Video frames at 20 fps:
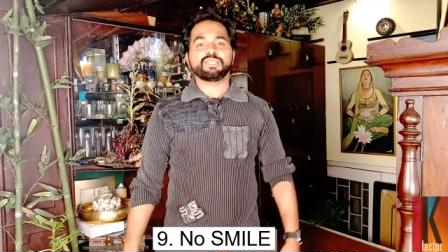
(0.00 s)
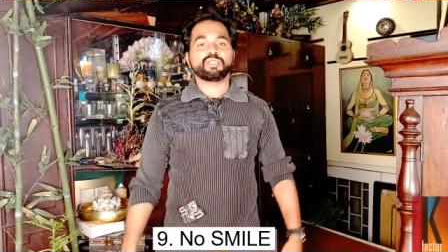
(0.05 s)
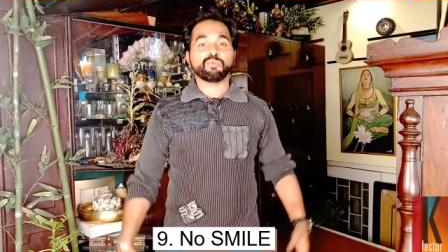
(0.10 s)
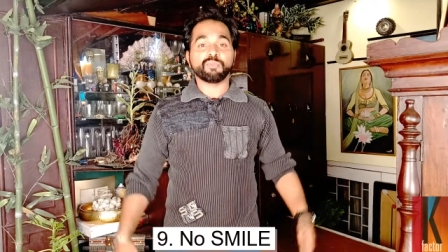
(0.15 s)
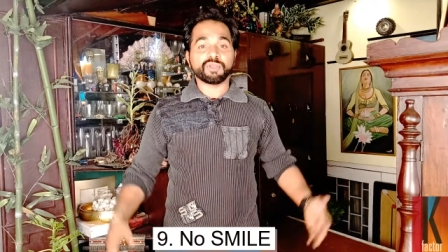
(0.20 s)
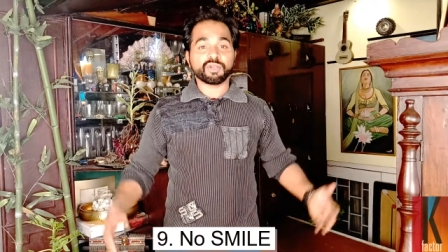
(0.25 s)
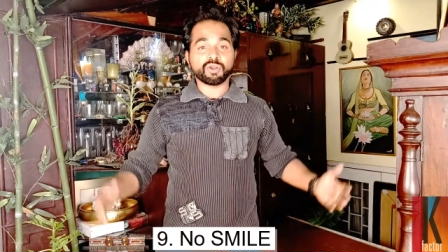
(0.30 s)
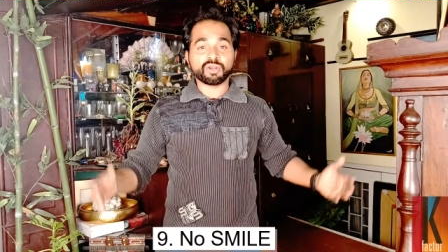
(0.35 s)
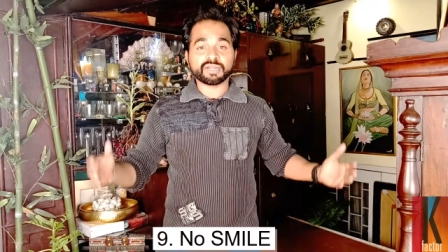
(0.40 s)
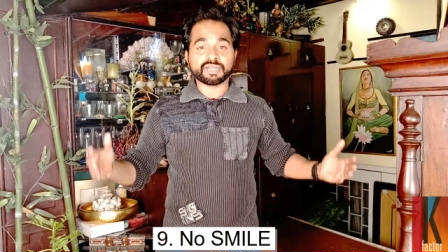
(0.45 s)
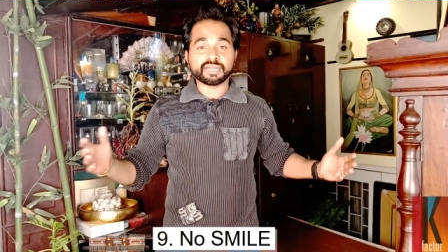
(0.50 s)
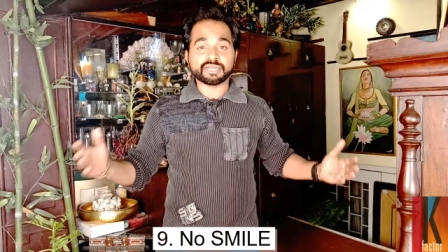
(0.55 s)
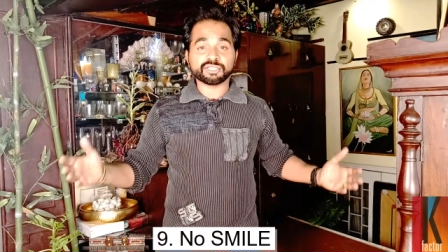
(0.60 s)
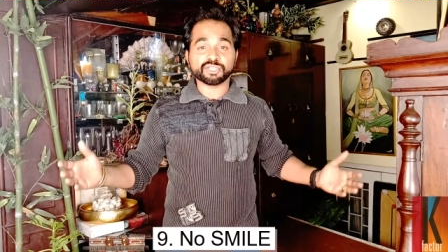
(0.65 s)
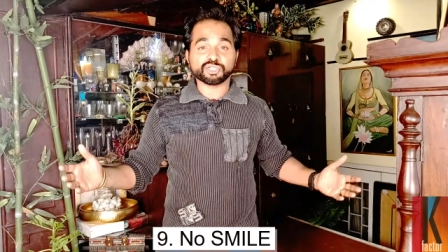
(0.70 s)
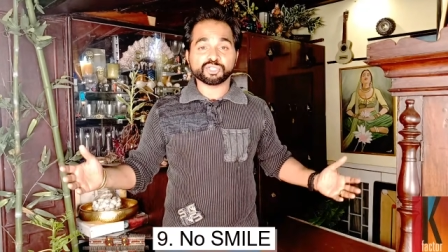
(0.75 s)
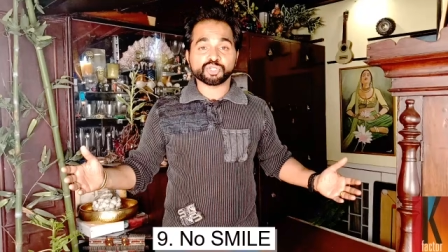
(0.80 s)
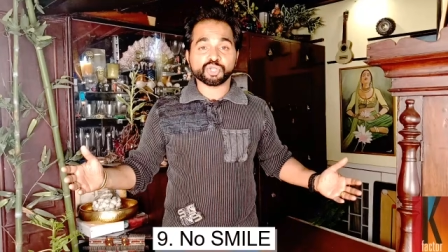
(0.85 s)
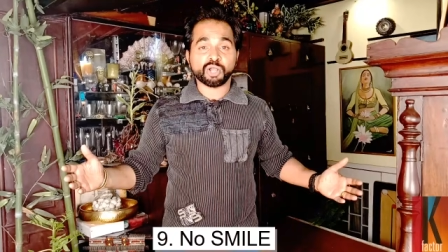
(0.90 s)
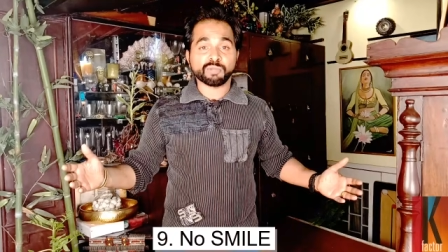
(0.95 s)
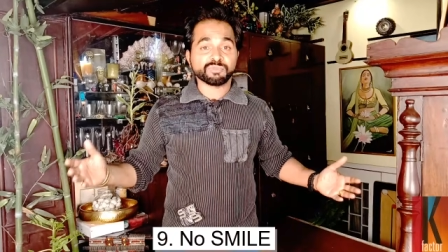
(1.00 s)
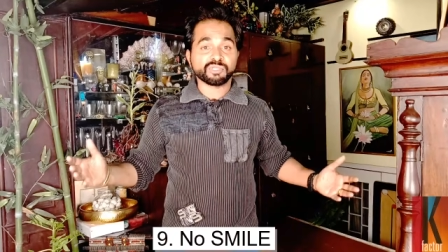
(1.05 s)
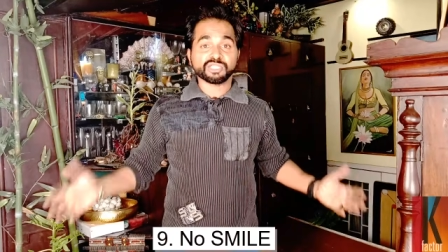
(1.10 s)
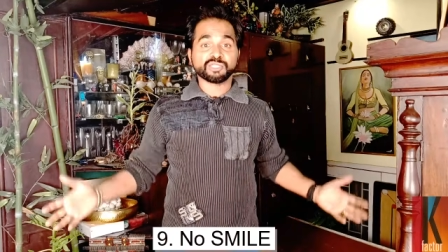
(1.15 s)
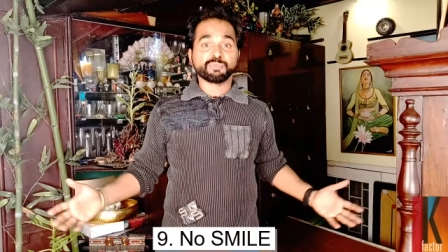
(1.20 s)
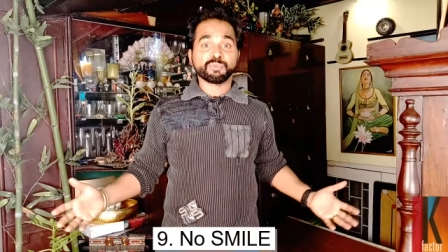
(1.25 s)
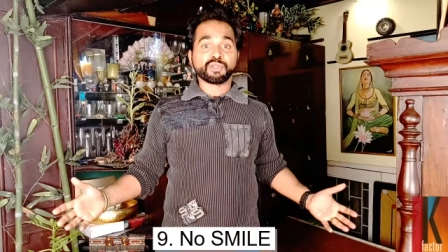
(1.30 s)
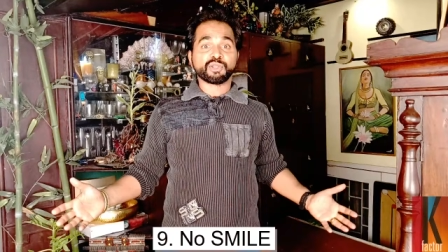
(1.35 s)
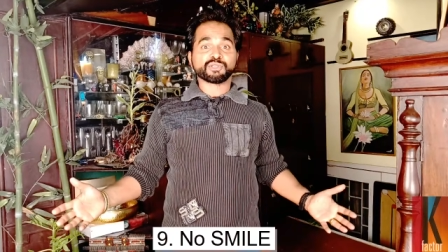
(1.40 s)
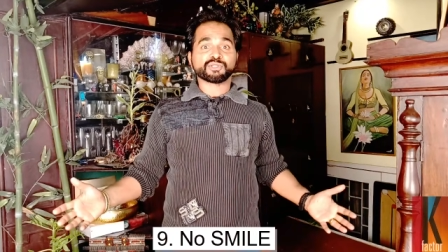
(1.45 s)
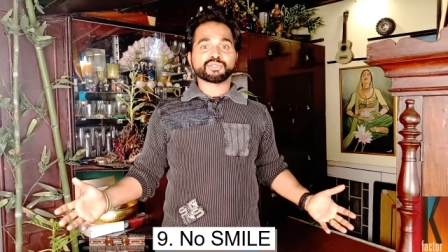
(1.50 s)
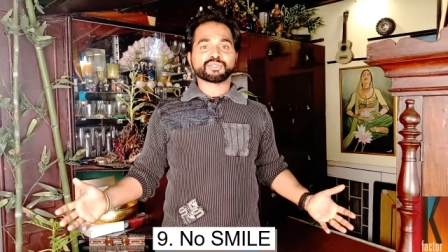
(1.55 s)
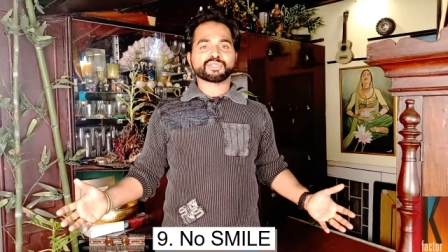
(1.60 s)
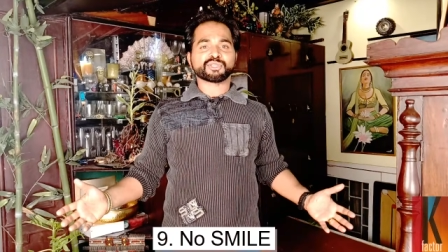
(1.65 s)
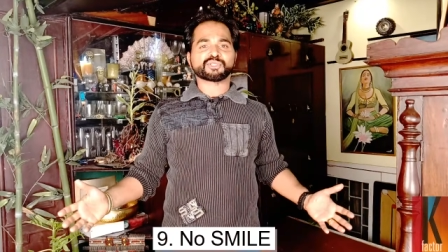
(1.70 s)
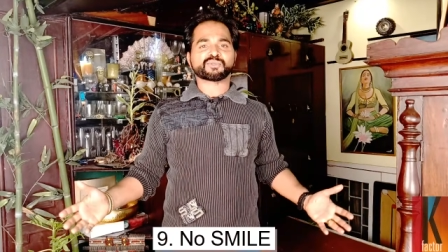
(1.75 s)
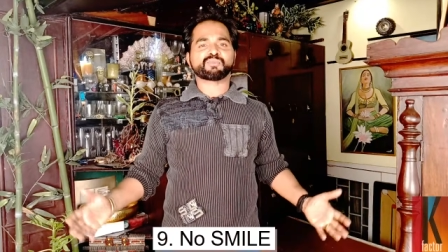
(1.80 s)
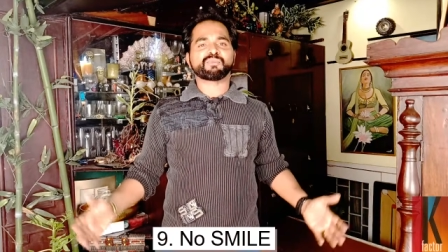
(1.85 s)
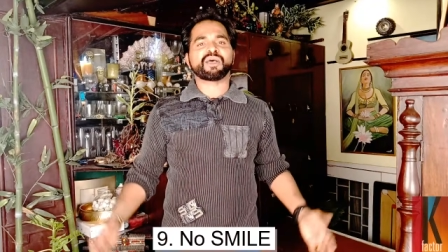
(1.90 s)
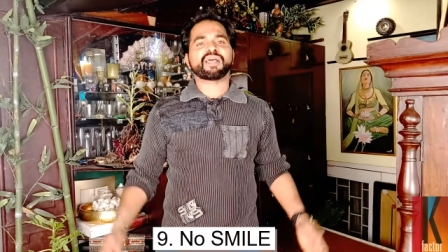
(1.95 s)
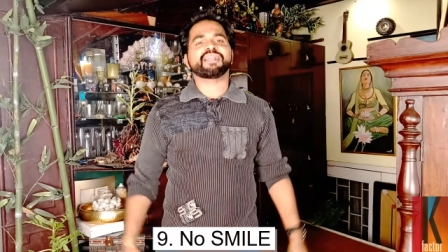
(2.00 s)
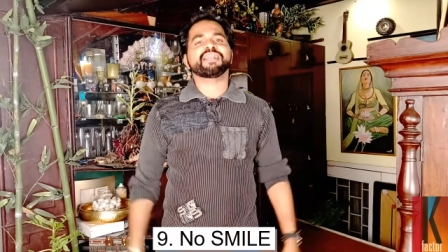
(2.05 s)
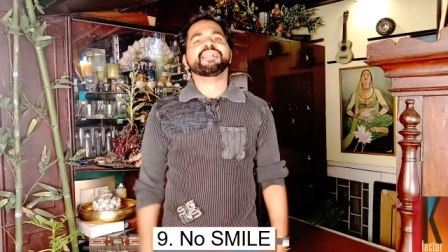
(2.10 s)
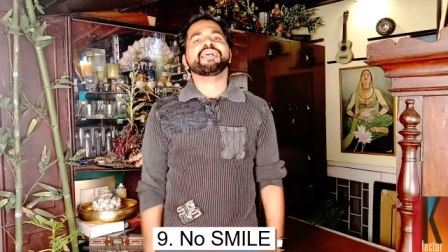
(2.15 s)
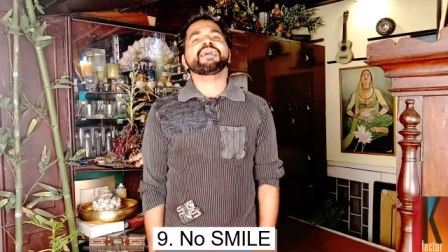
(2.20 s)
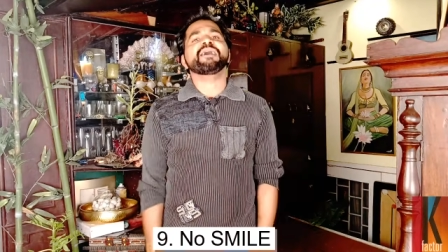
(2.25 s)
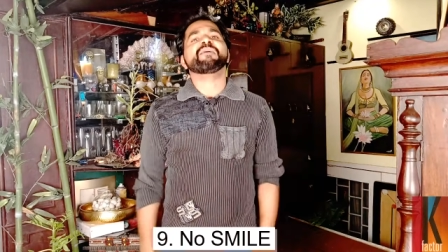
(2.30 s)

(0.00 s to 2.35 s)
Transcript: You may not get the job just because of the smile,